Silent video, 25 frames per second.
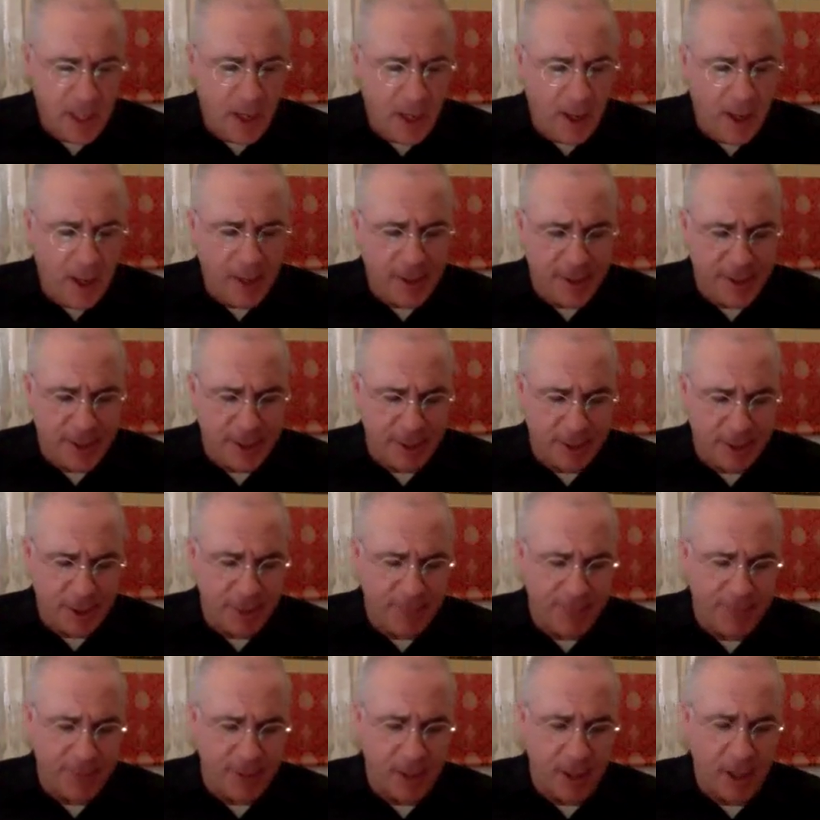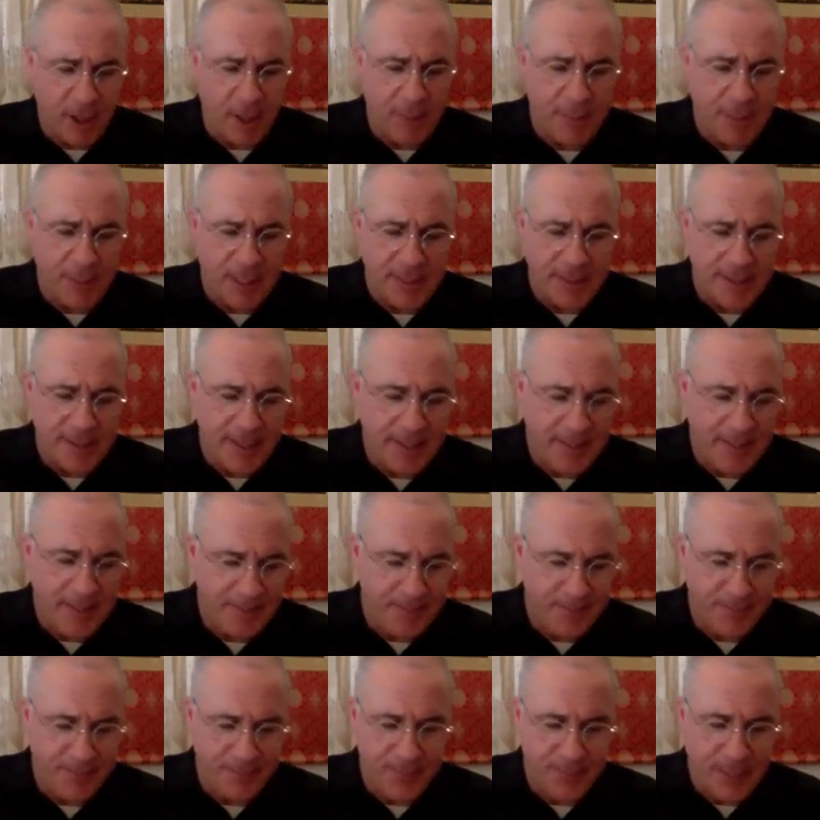Heart Sutra for our blessing,
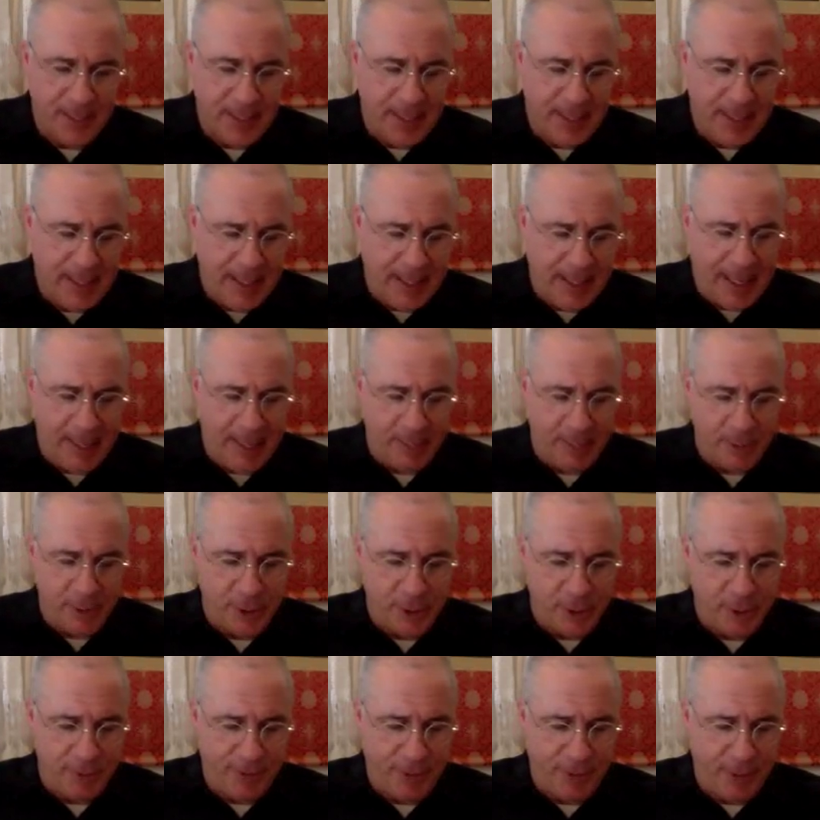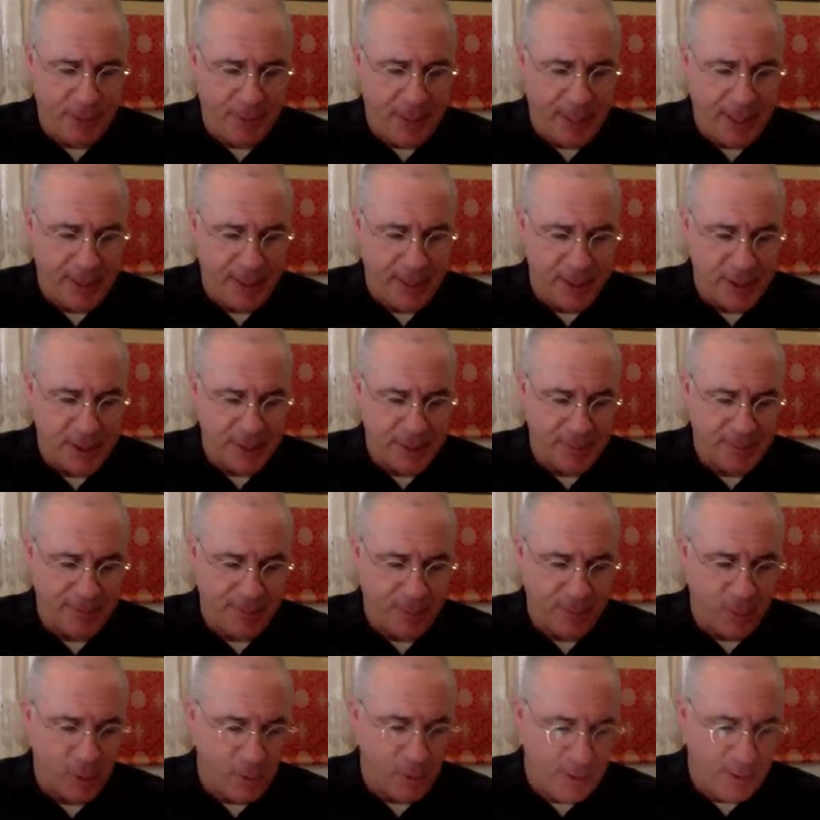and we'll do a few mantras
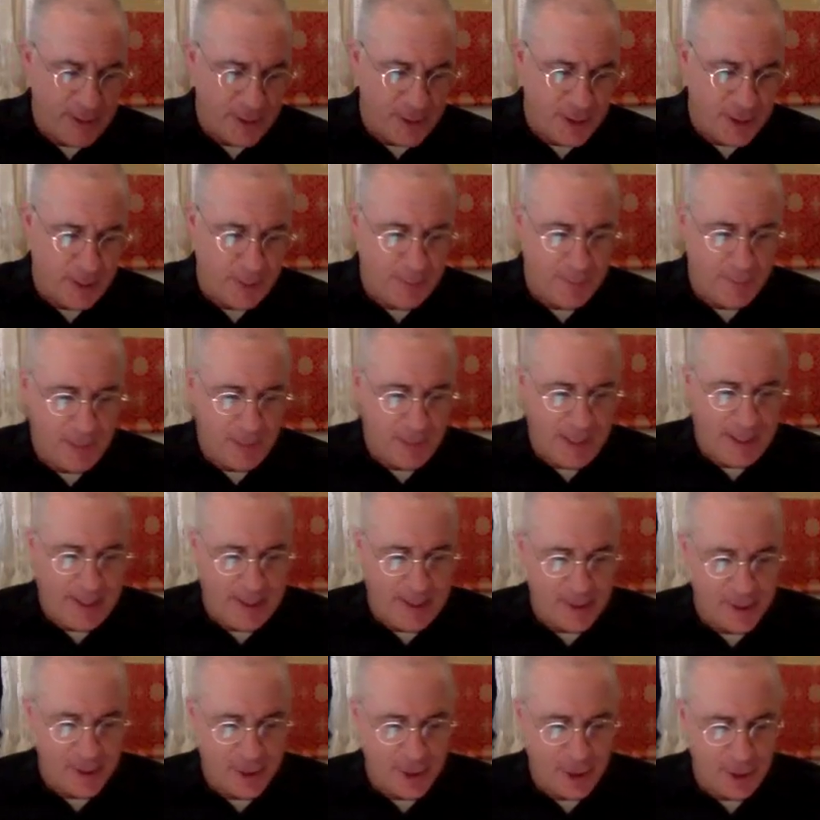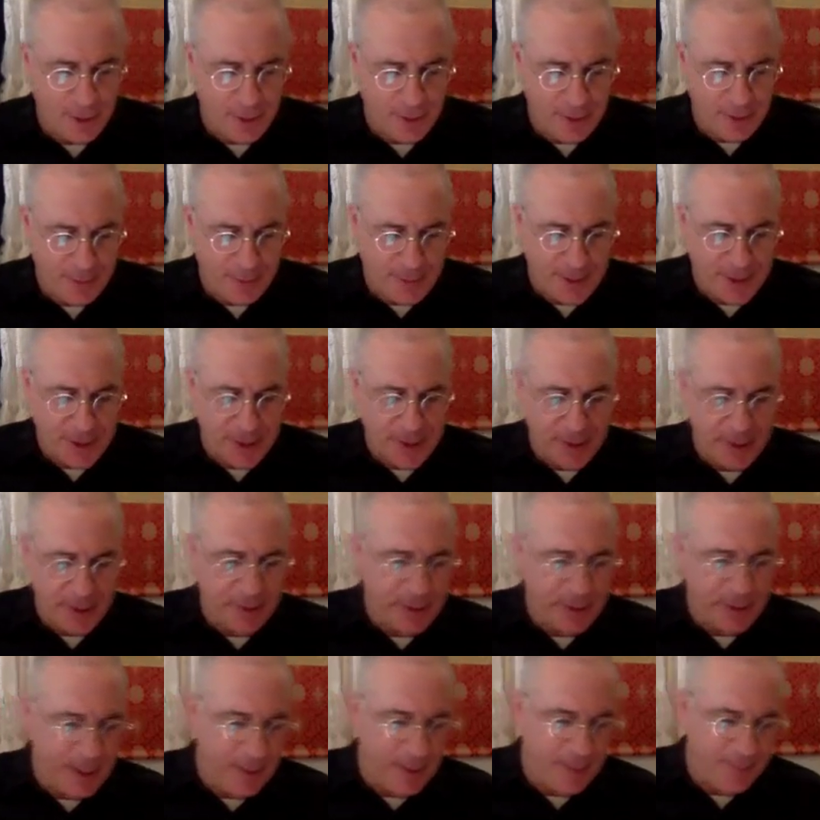before we jump right into the
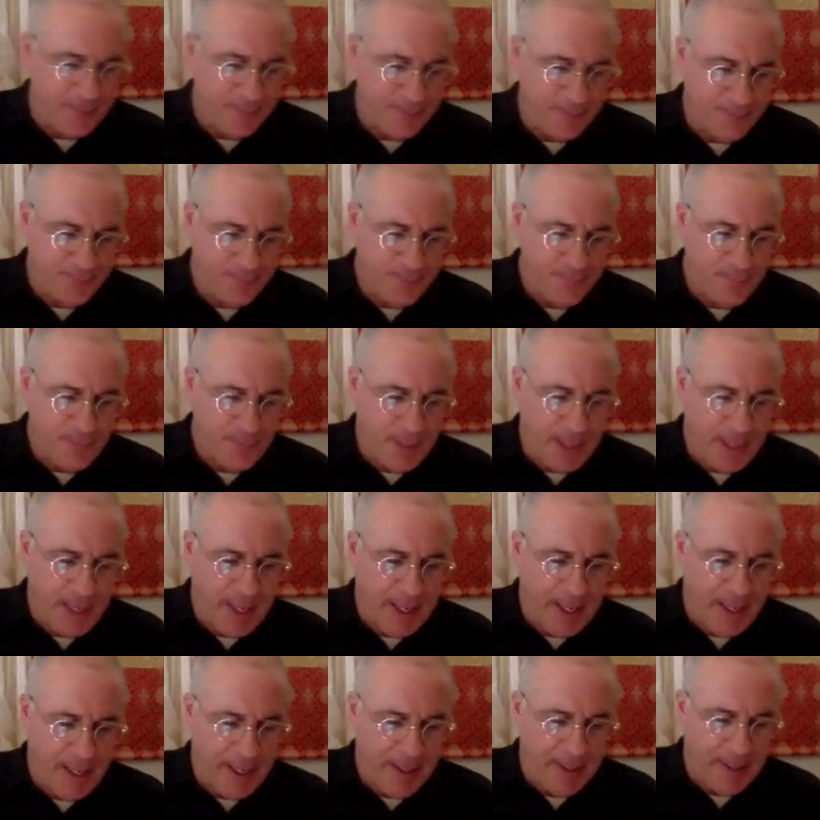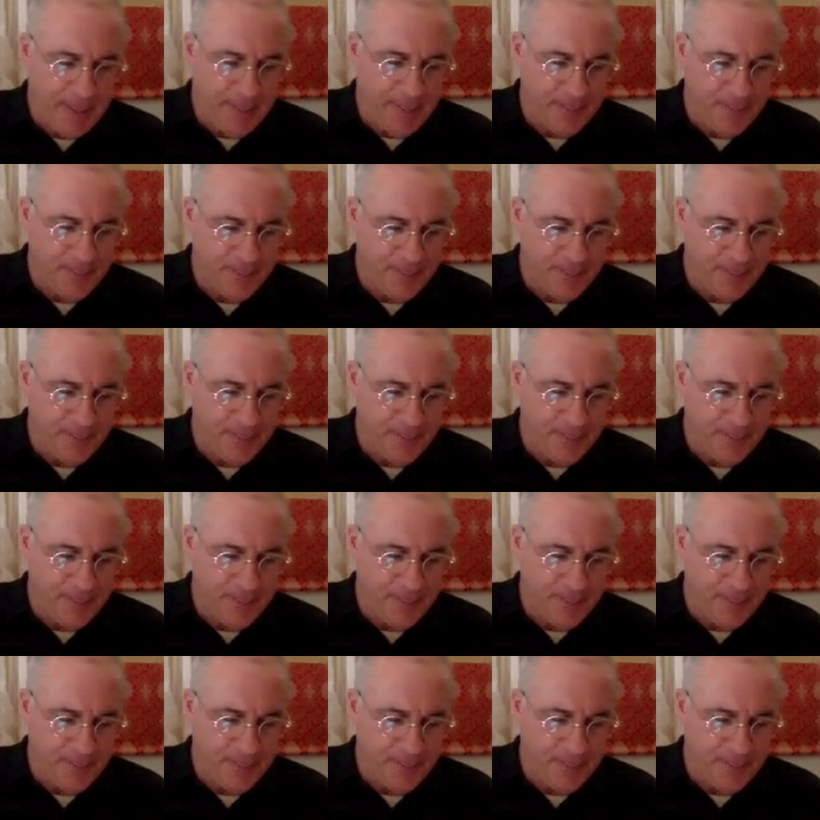material here. Okay.